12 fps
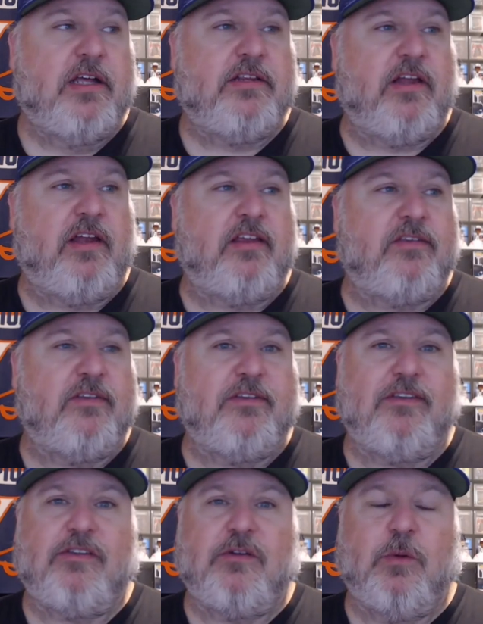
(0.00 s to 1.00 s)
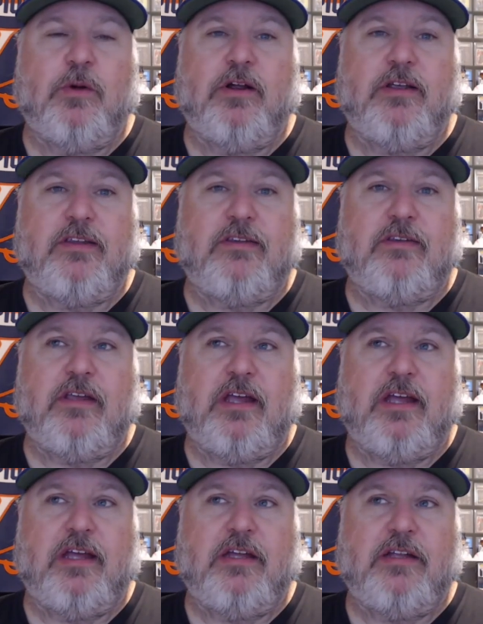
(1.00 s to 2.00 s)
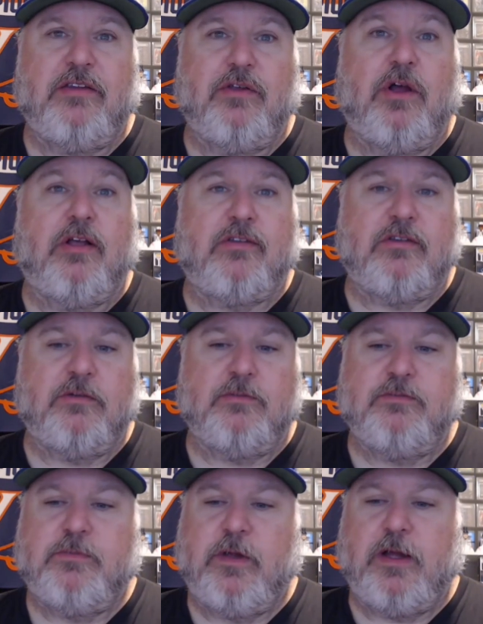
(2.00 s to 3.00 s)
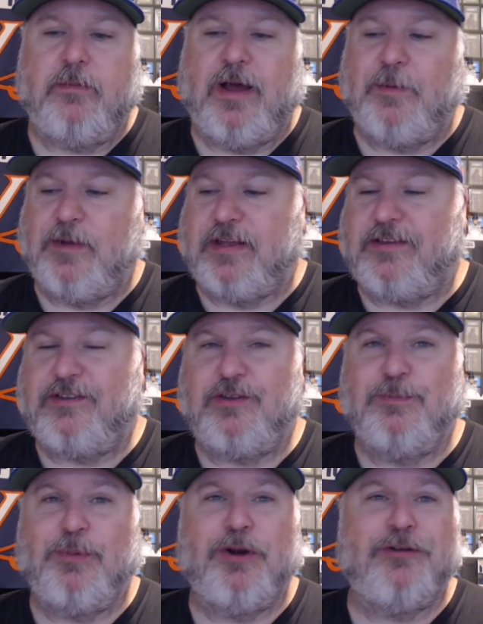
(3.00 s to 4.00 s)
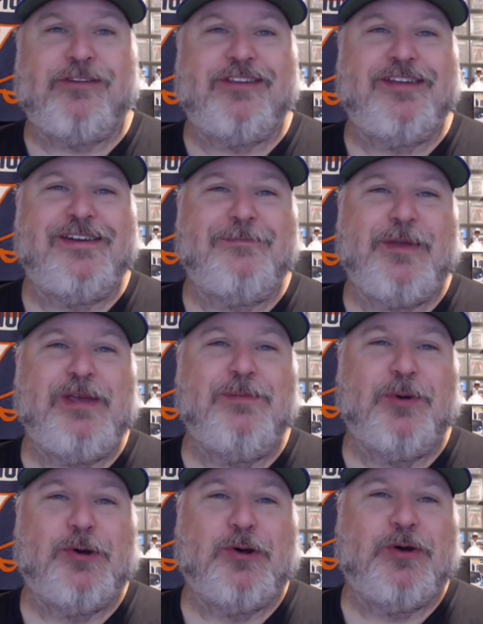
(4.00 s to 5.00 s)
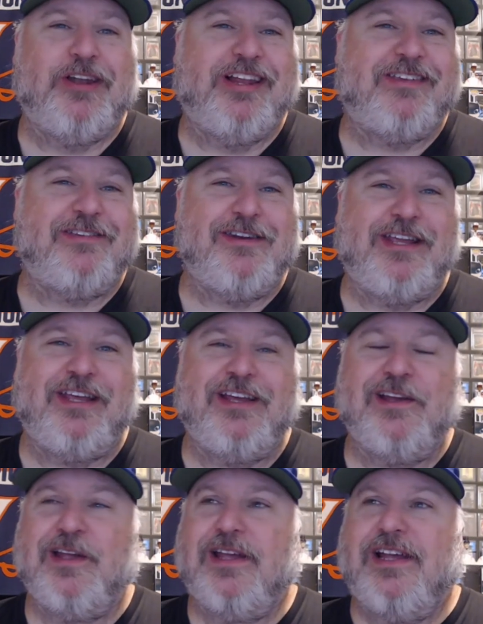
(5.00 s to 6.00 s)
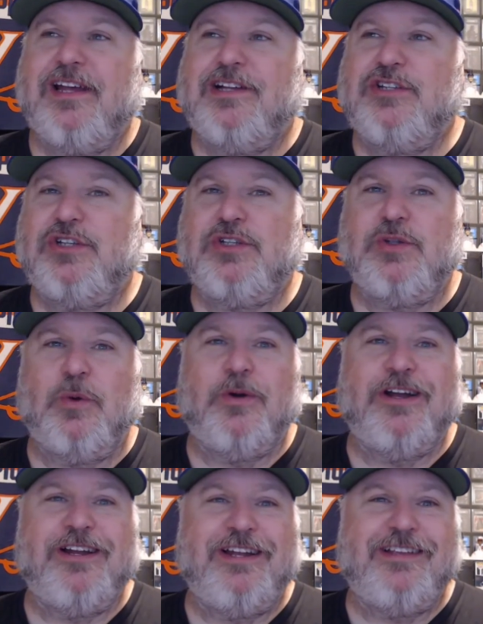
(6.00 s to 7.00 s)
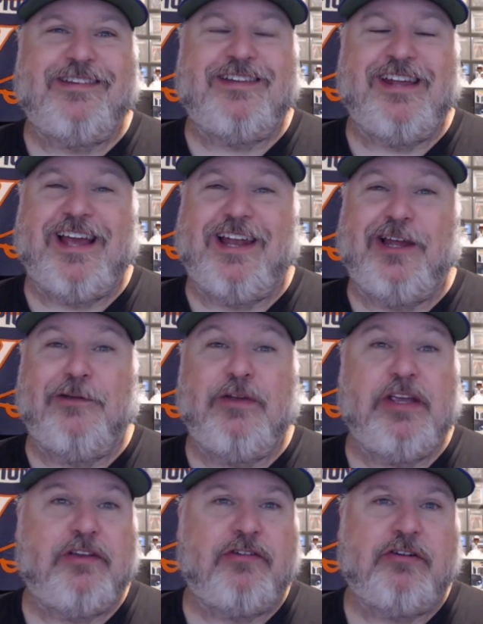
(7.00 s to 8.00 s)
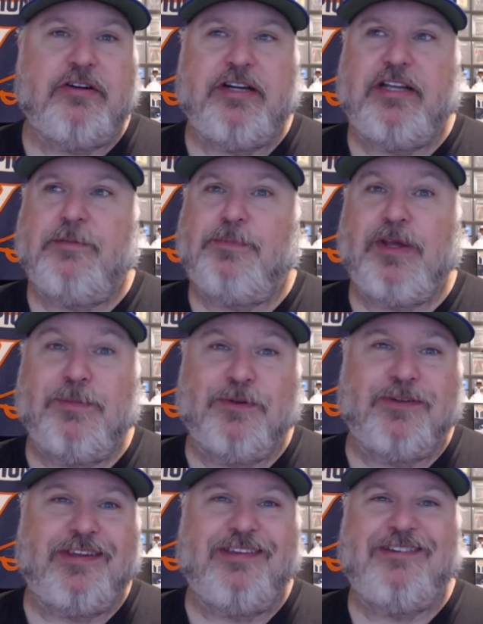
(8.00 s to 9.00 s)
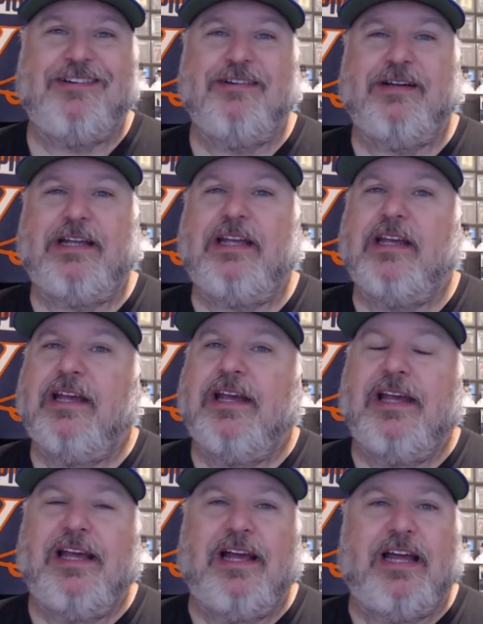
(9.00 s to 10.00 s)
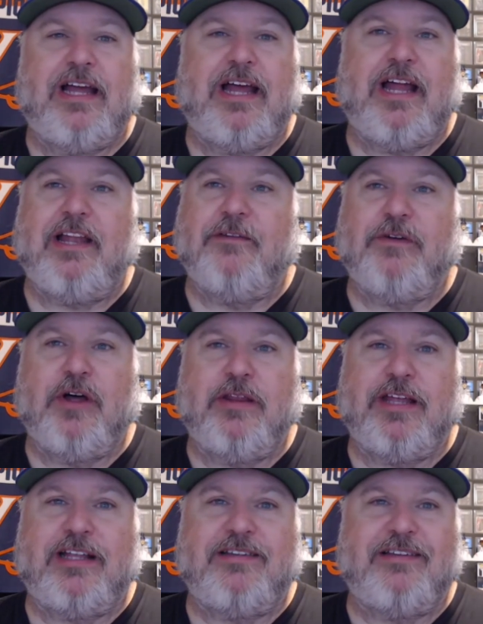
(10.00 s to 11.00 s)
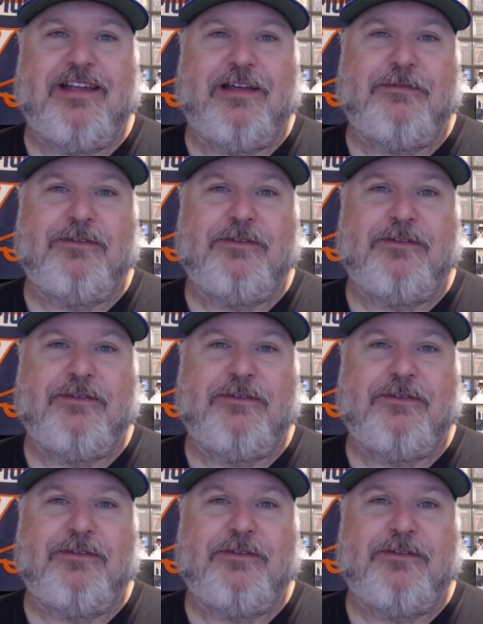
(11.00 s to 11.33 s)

To listen to stories is awesome. I'm a person, people listening, story listening. I love history, people's history. I love all that stuff.